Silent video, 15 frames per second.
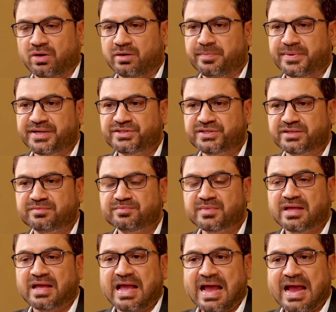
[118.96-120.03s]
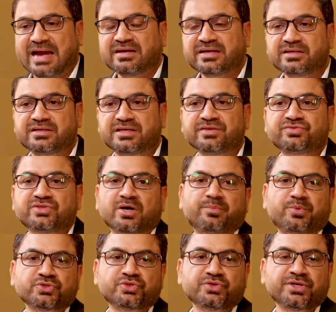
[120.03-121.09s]
collaboration, and it gives the
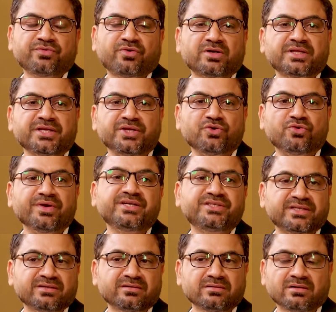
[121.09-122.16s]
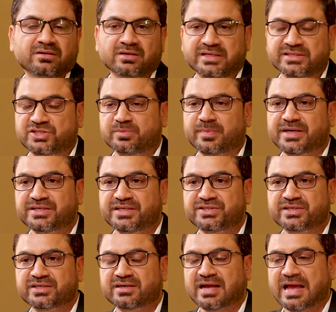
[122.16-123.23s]
opportunity for the innovation,
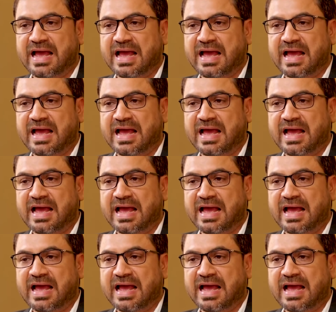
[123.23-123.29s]
customization,